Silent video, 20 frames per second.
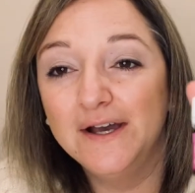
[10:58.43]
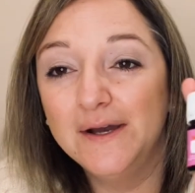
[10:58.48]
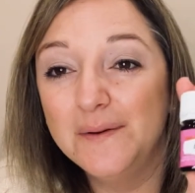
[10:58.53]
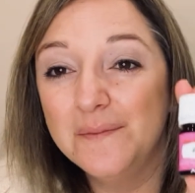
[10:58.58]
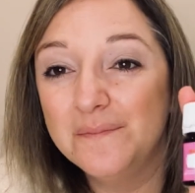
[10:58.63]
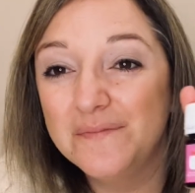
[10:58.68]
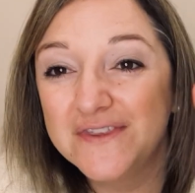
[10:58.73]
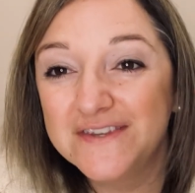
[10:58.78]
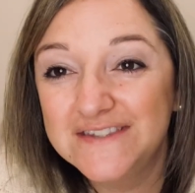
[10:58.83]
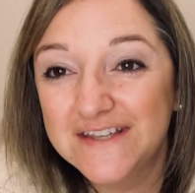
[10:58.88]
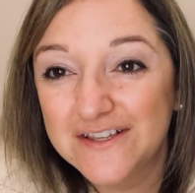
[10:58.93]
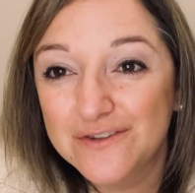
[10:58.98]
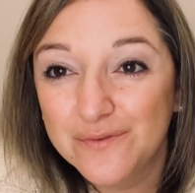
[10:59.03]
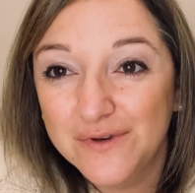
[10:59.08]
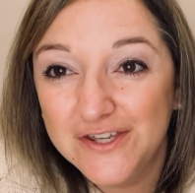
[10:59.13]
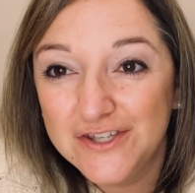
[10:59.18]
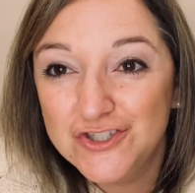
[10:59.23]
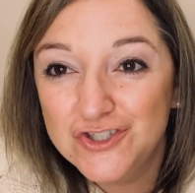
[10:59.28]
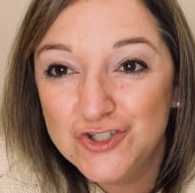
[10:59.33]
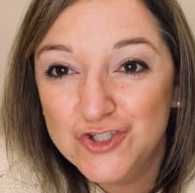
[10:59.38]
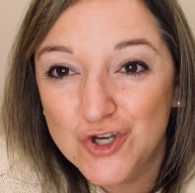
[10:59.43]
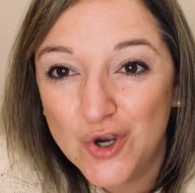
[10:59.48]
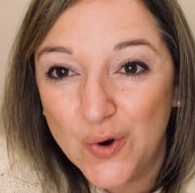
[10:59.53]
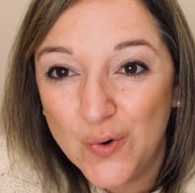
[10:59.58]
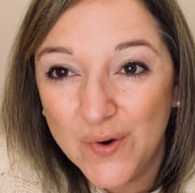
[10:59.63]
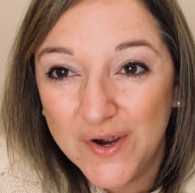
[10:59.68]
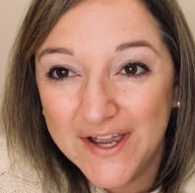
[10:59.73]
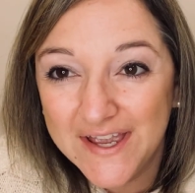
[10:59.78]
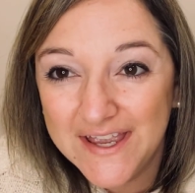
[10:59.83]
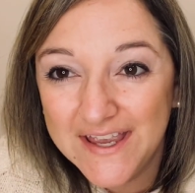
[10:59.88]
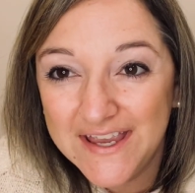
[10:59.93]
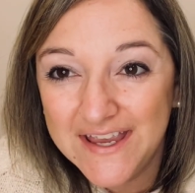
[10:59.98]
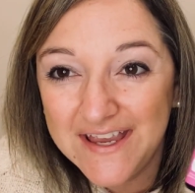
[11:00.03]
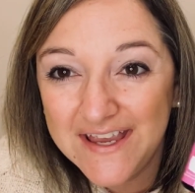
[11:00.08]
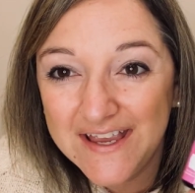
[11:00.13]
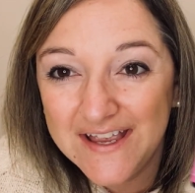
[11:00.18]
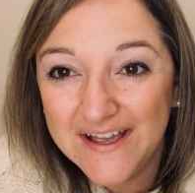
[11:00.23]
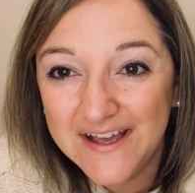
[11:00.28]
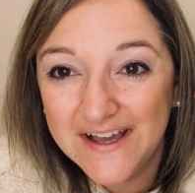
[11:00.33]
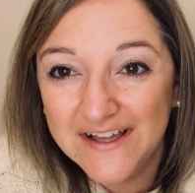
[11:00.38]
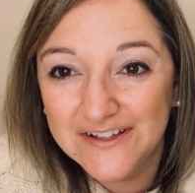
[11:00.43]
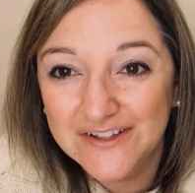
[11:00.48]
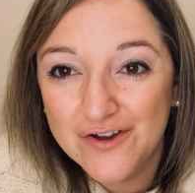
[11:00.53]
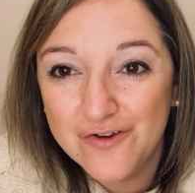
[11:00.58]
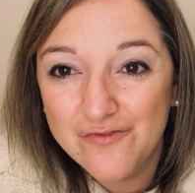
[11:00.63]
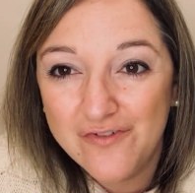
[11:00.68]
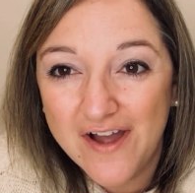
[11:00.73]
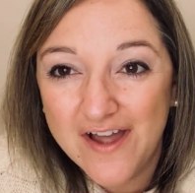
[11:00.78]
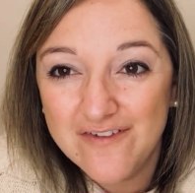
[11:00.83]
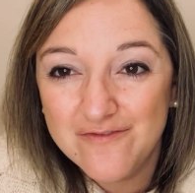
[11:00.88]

This next one is Joy, a little 5